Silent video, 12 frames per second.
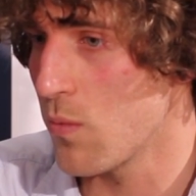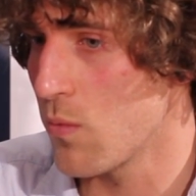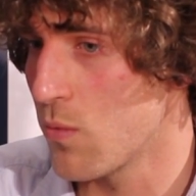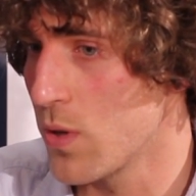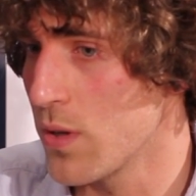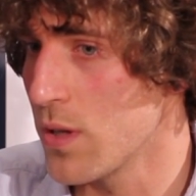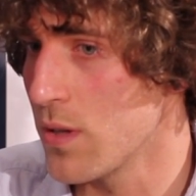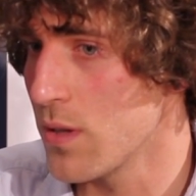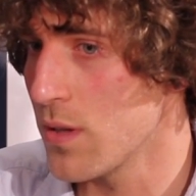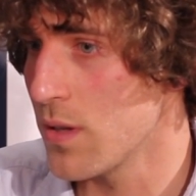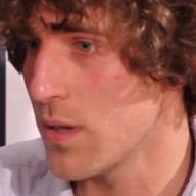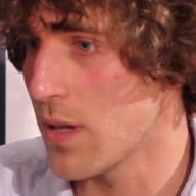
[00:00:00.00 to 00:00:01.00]
really
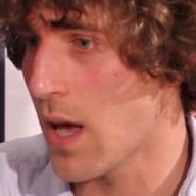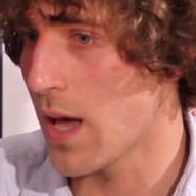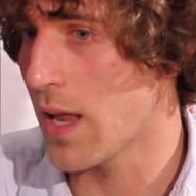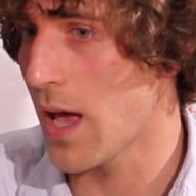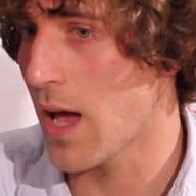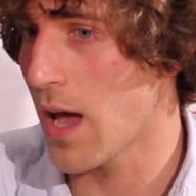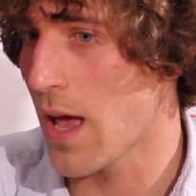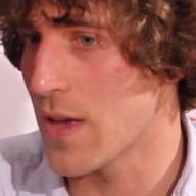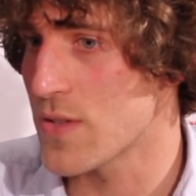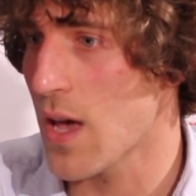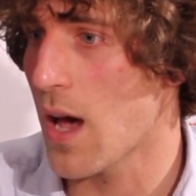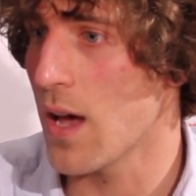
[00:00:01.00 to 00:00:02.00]
not
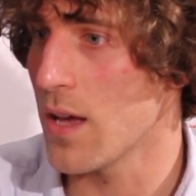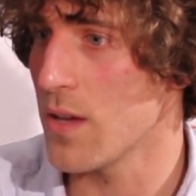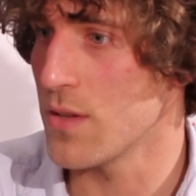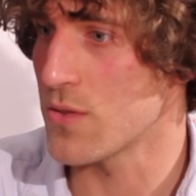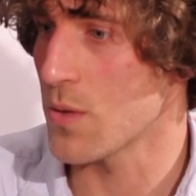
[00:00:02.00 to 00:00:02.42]
as high in